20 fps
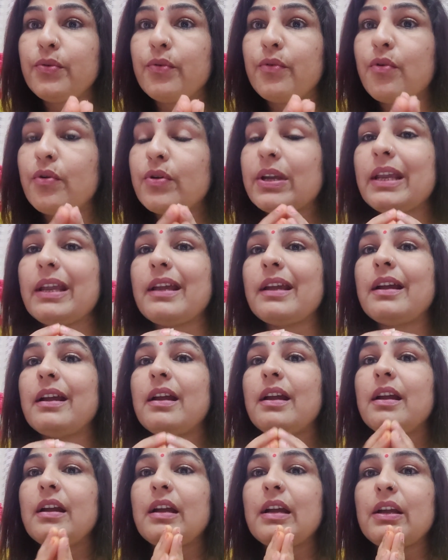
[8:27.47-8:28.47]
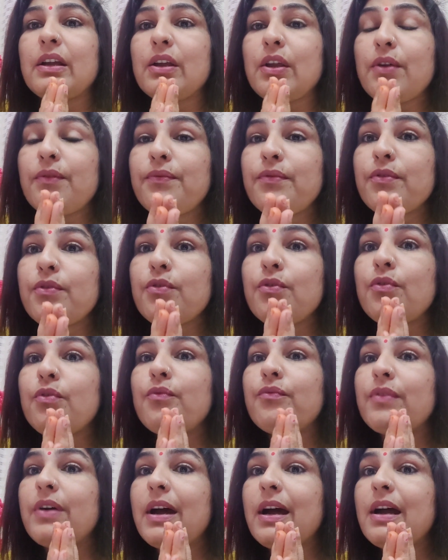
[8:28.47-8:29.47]
Okay, if you
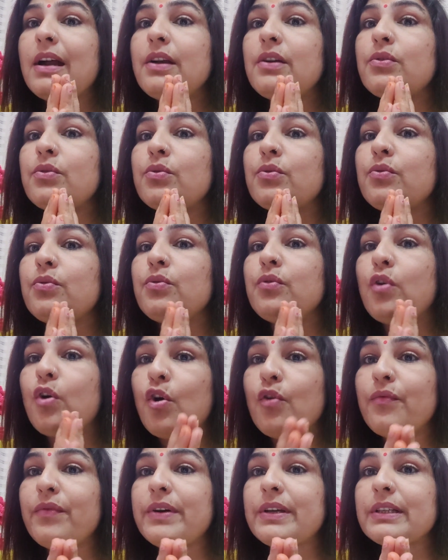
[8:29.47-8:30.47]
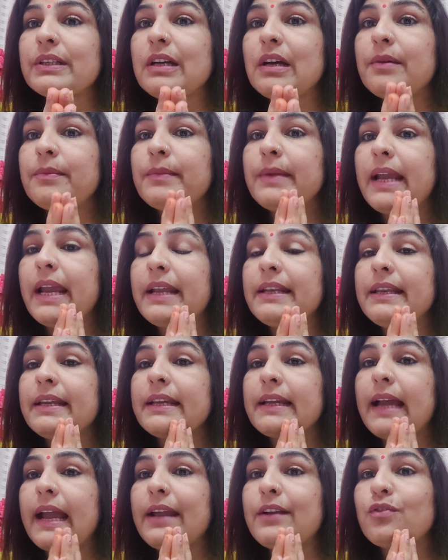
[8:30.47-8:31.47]
want to overcome any
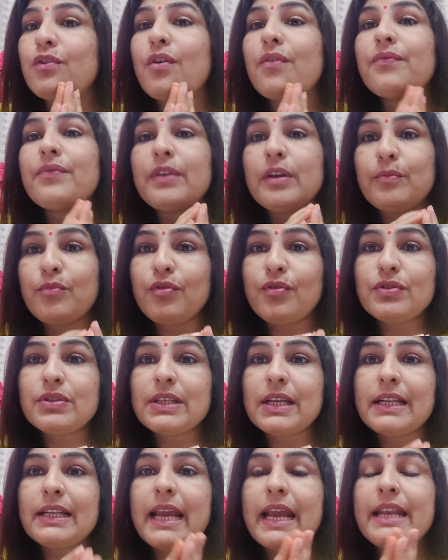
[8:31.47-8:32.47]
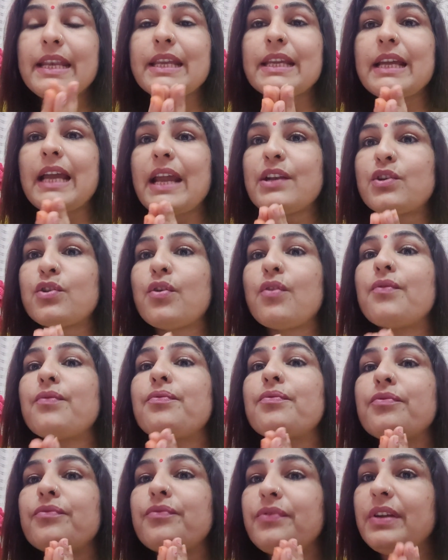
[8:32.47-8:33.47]
kind of emotion, any kind of
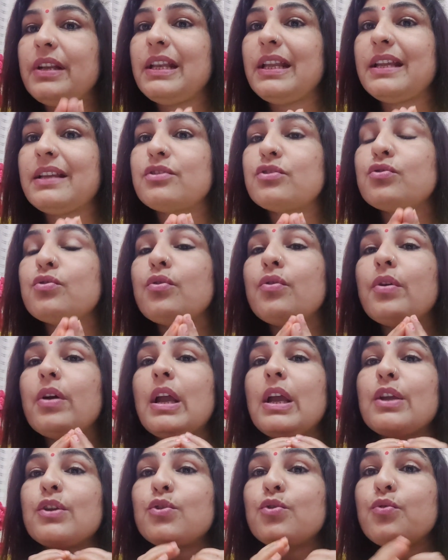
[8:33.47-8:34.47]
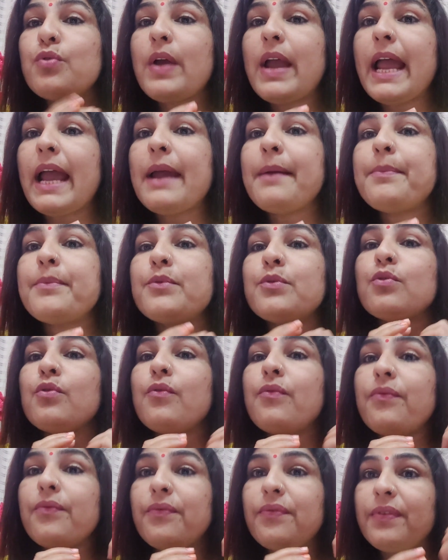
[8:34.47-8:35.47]
feeling, so you have to
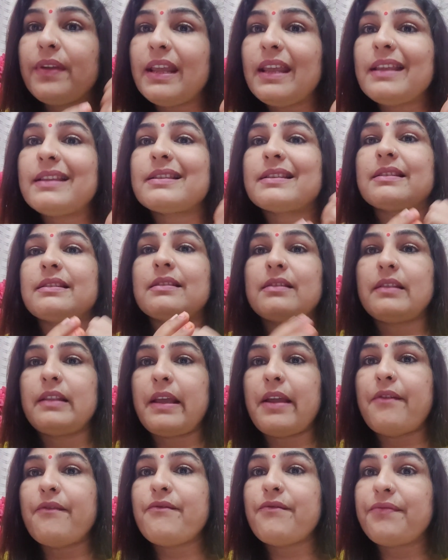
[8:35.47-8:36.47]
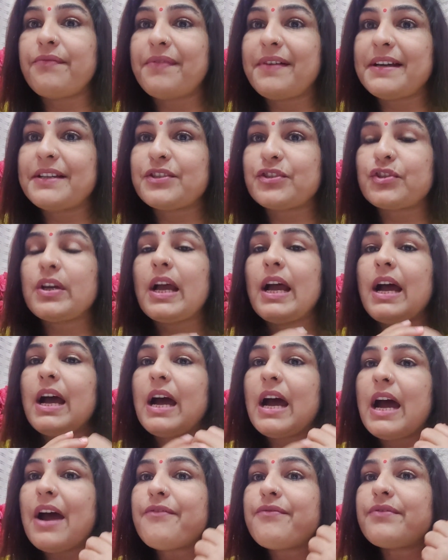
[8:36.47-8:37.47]
face them first.
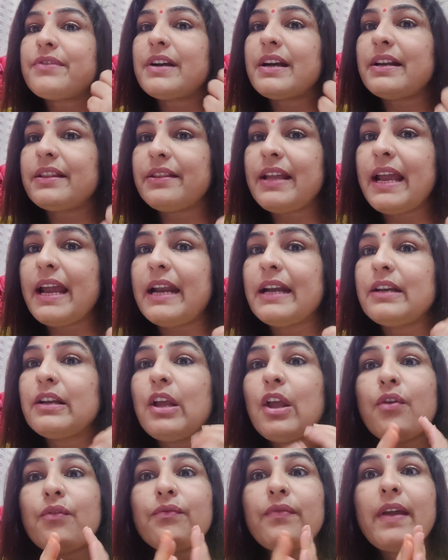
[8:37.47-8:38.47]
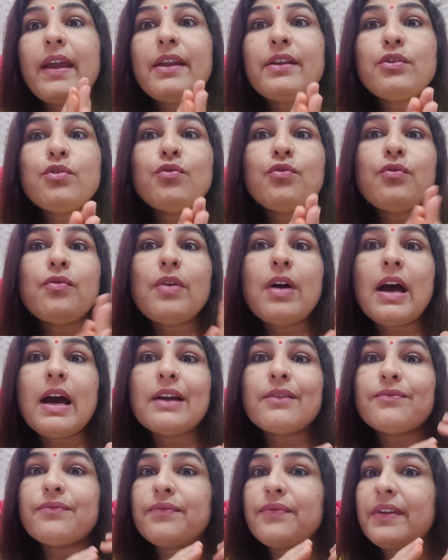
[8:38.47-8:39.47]
After that, when you are
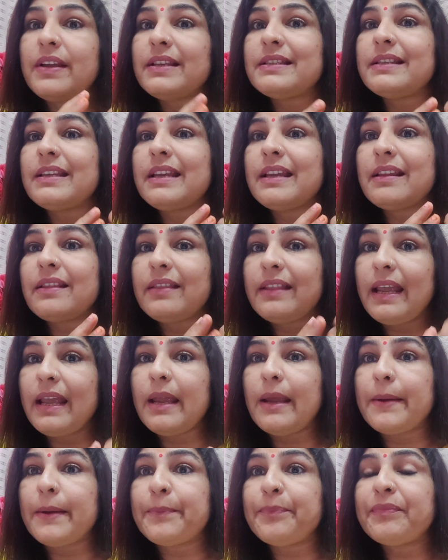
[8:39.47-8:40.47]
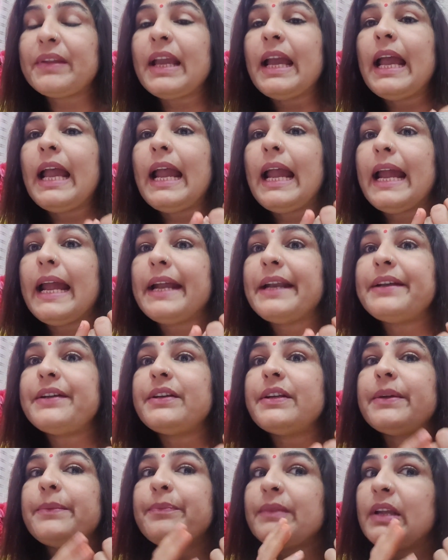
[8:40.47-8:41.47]
facing them,
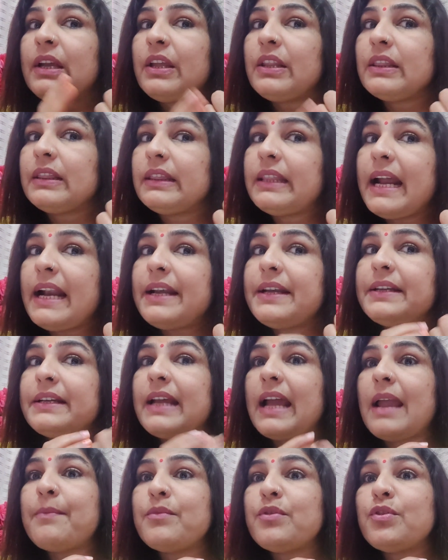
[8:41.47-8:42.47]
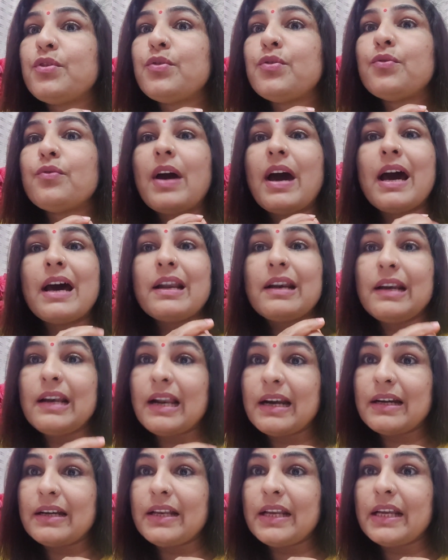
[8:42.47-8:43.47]
and that time you are
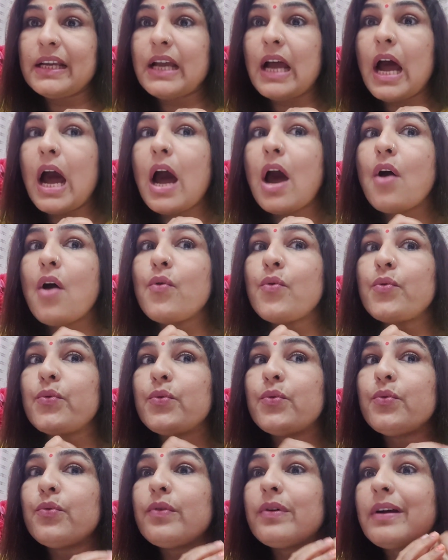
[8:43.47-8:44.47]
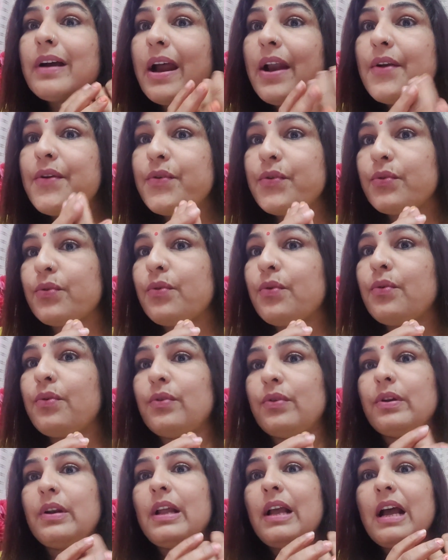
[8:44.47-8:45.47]
learning how to control
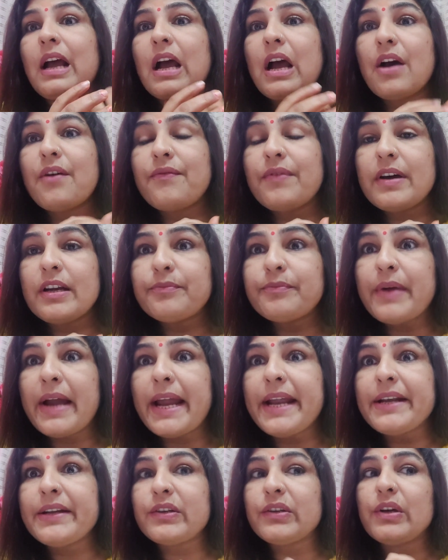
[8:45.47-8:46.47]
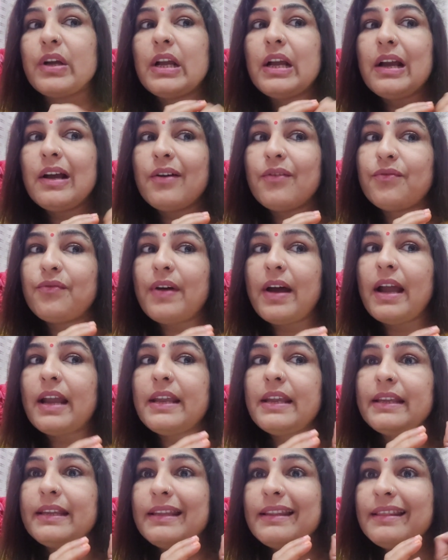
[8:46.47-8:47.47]
our mind why
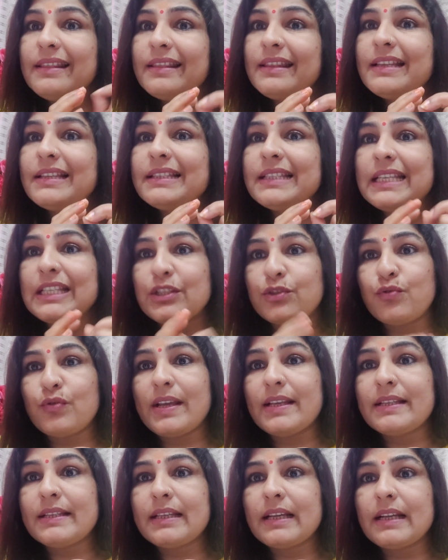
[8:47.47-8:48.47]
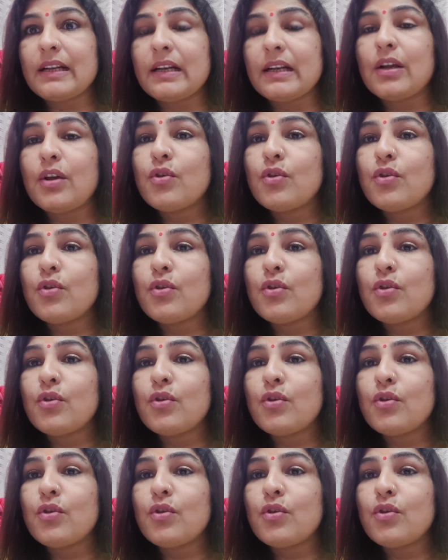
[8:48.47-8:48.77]
in this situation.